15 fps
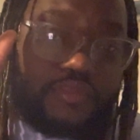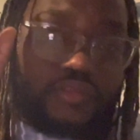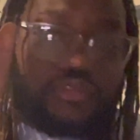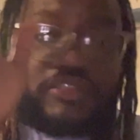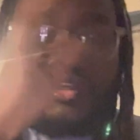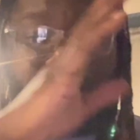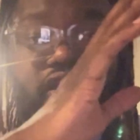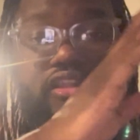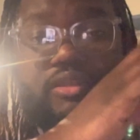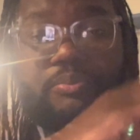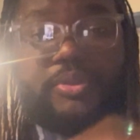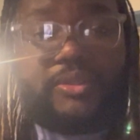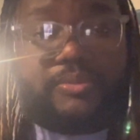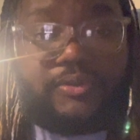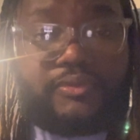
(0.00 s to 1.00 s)
to other
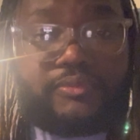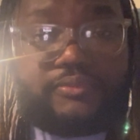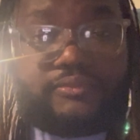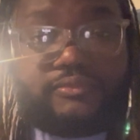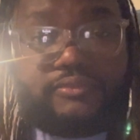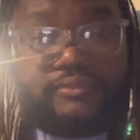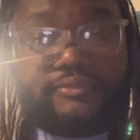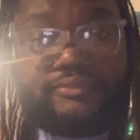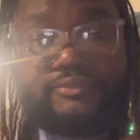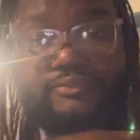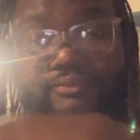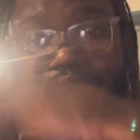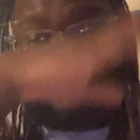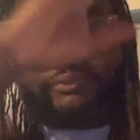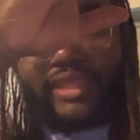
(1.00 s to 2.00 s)
people
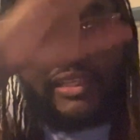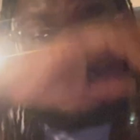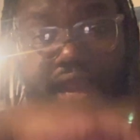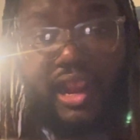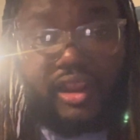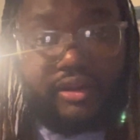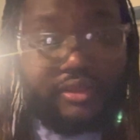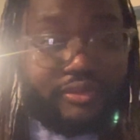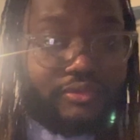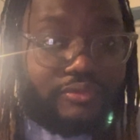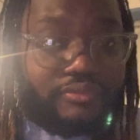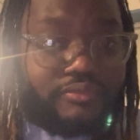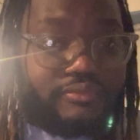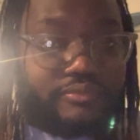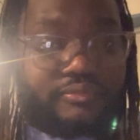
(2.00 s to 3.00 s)
that's higher than you,
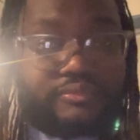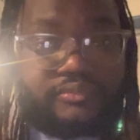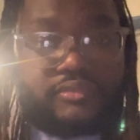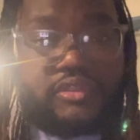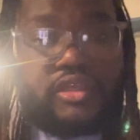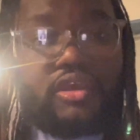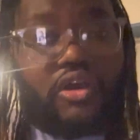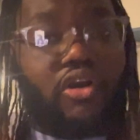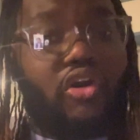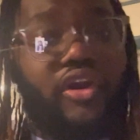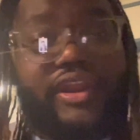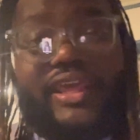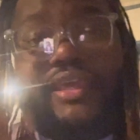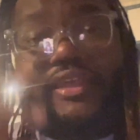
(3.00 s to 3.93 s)
or